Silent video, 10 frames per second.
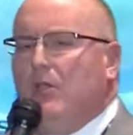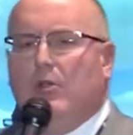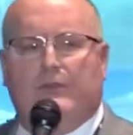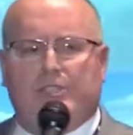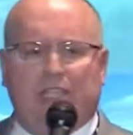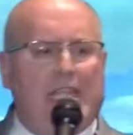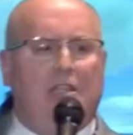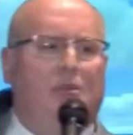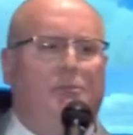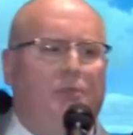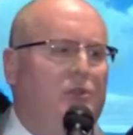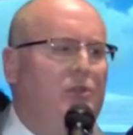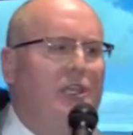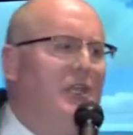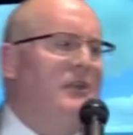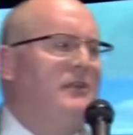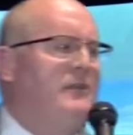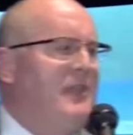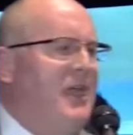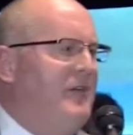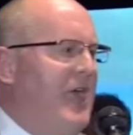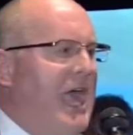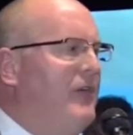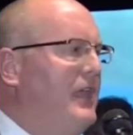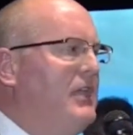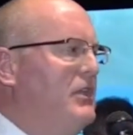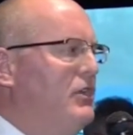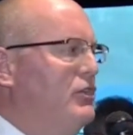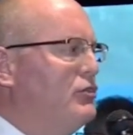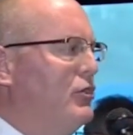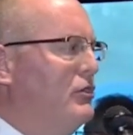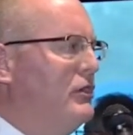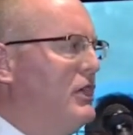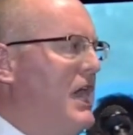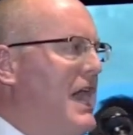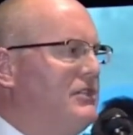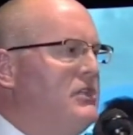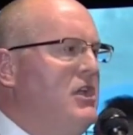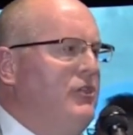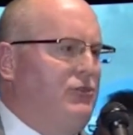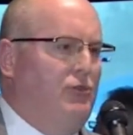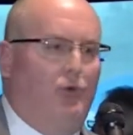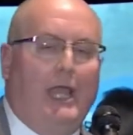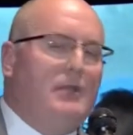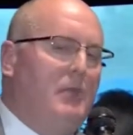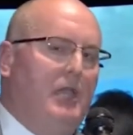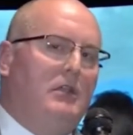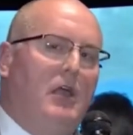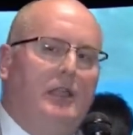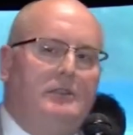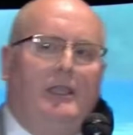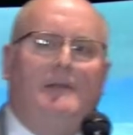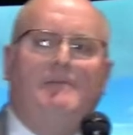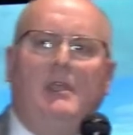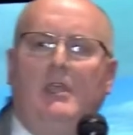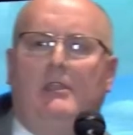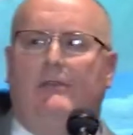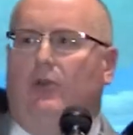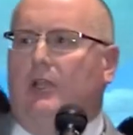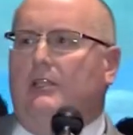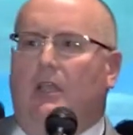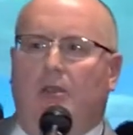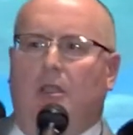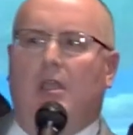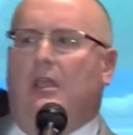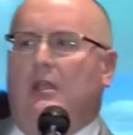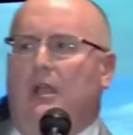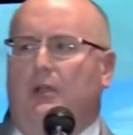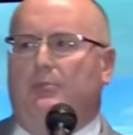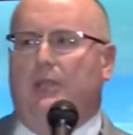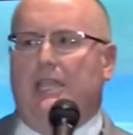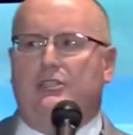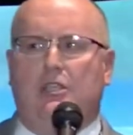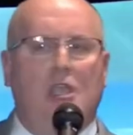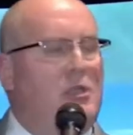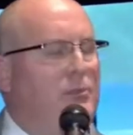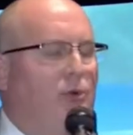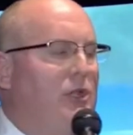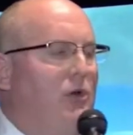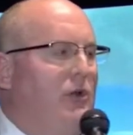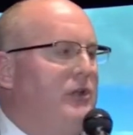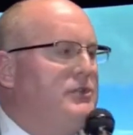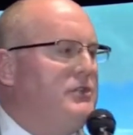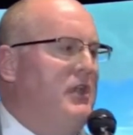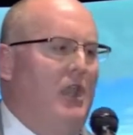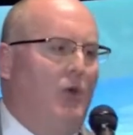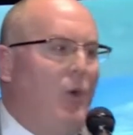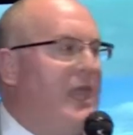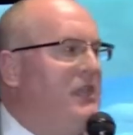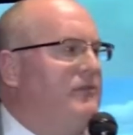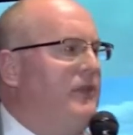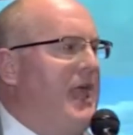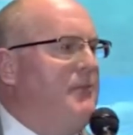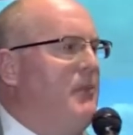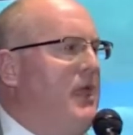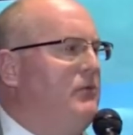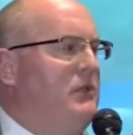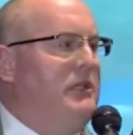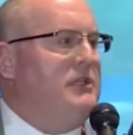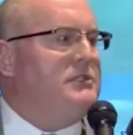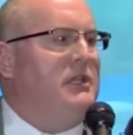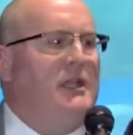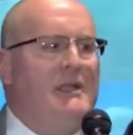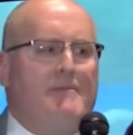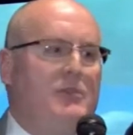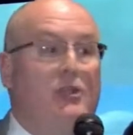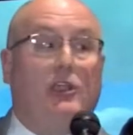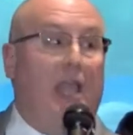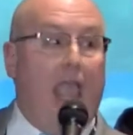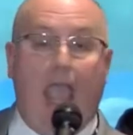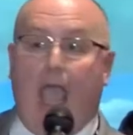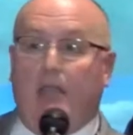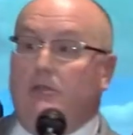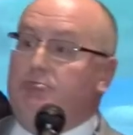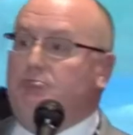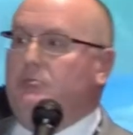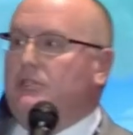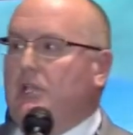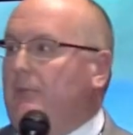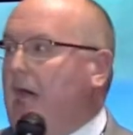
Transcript: who have seen the beauty of how they can control their costs through ready-made content. They've already placed pre-orders, and they're waiting for that May release. And they're going to add some